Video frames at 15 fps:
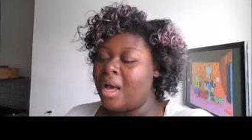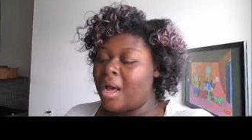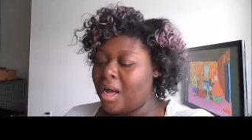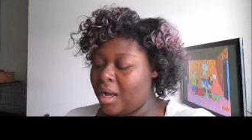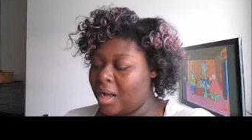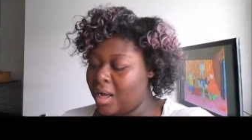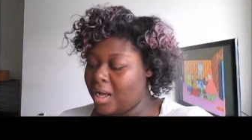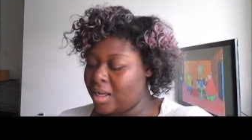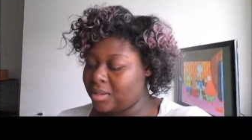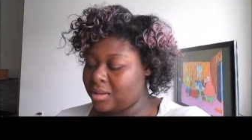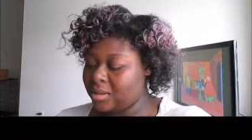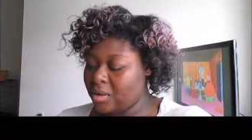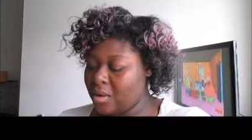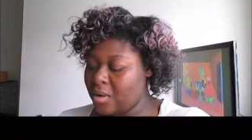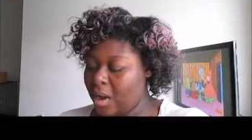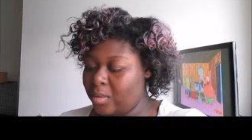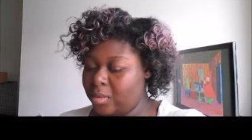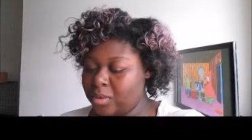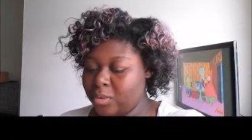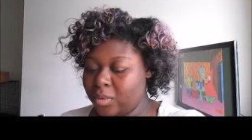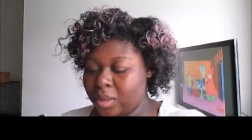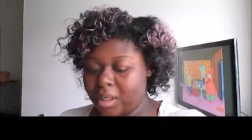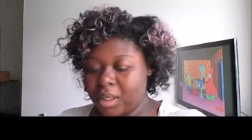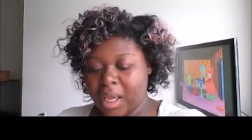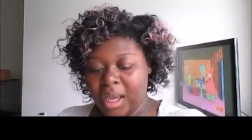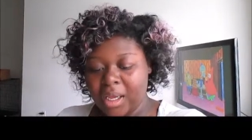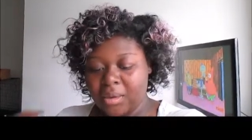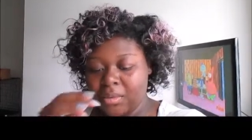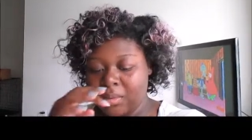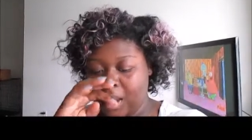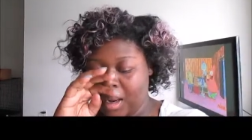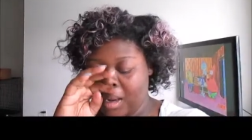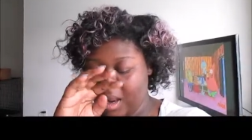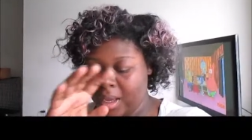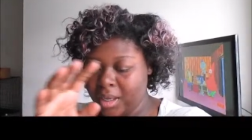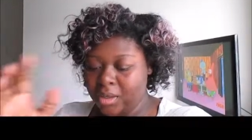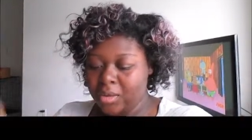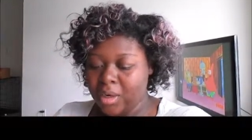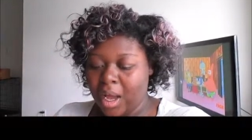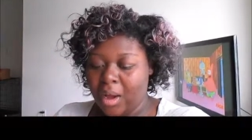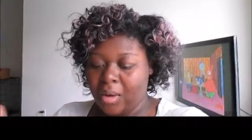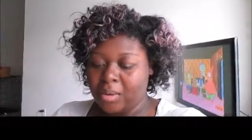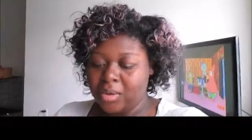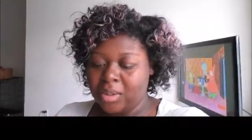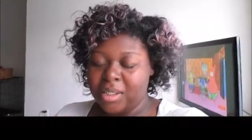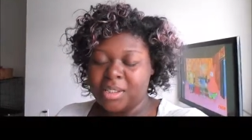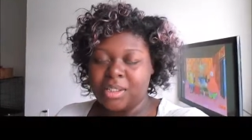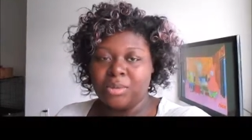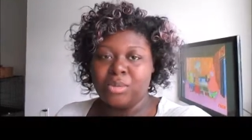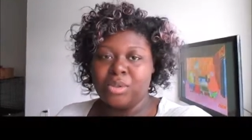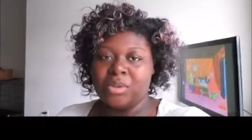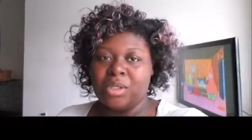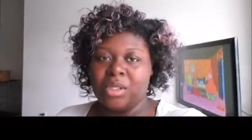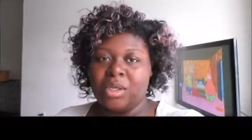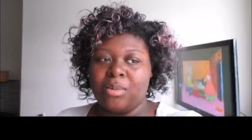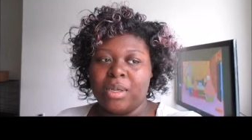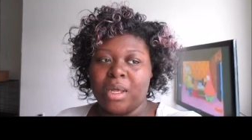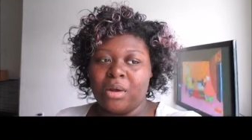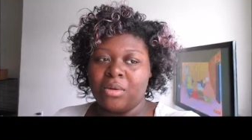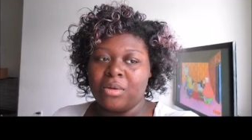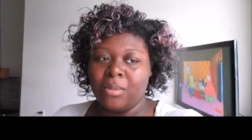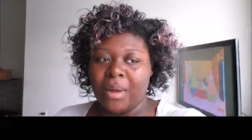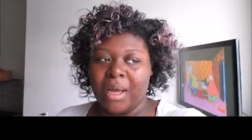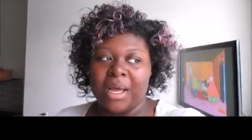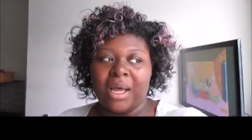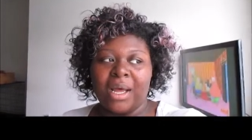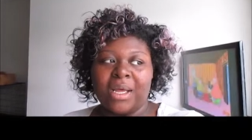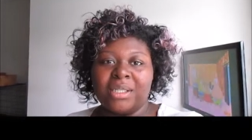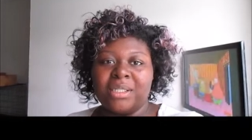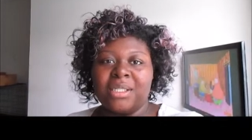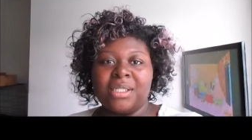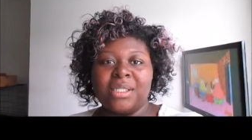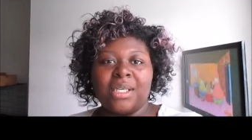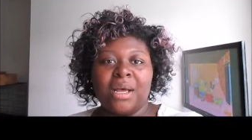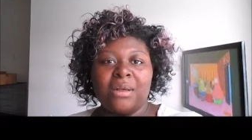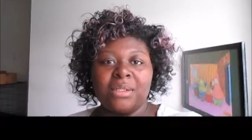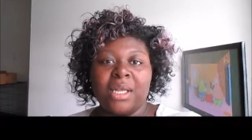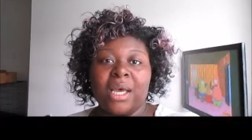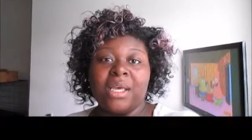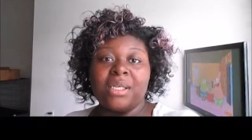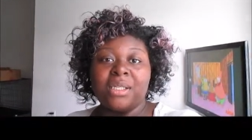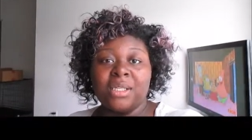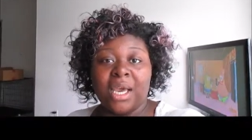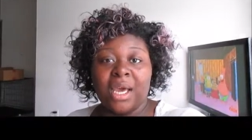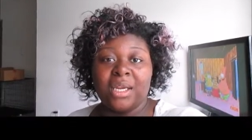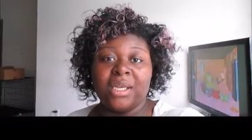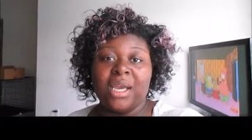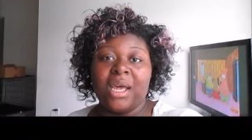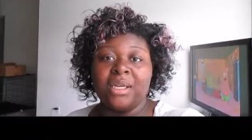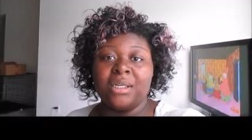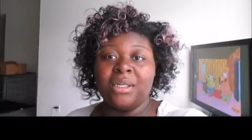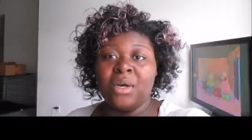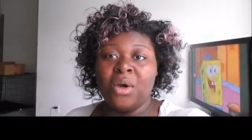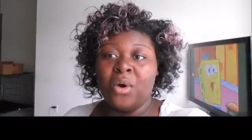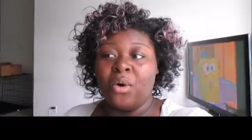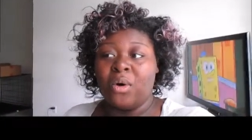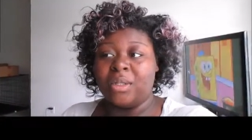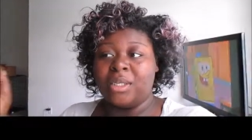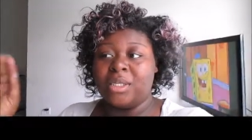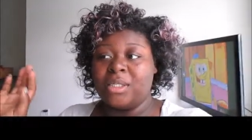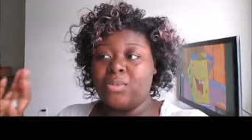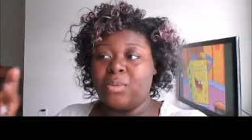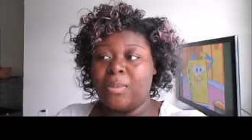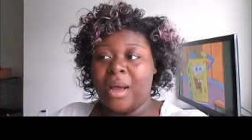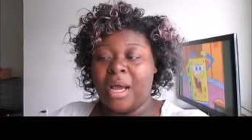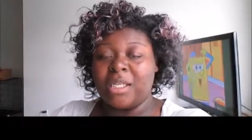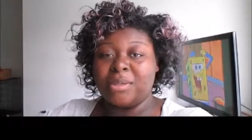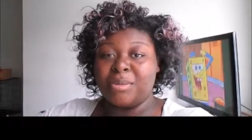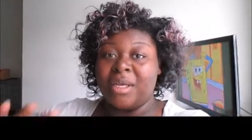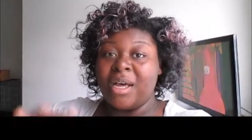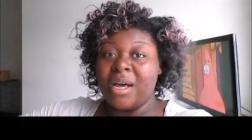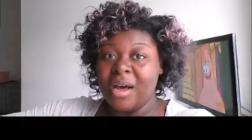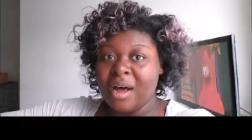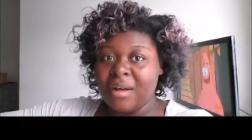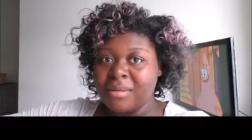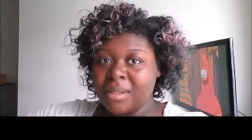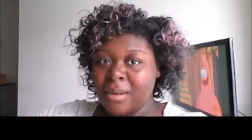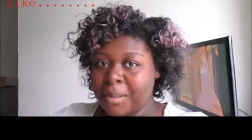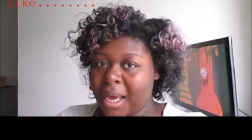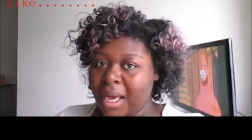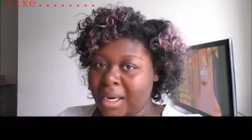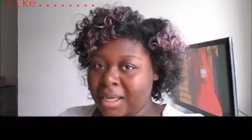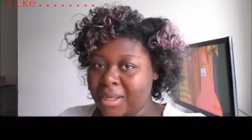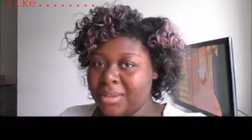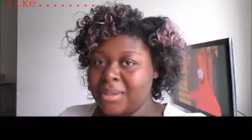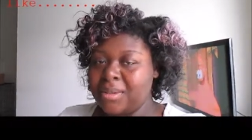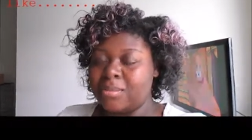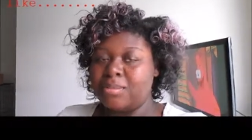Uh so I was really like, like, you know how you listen to music and you be like, oh my gosh, this sounds like yada yada, or this reminds me of somebody else.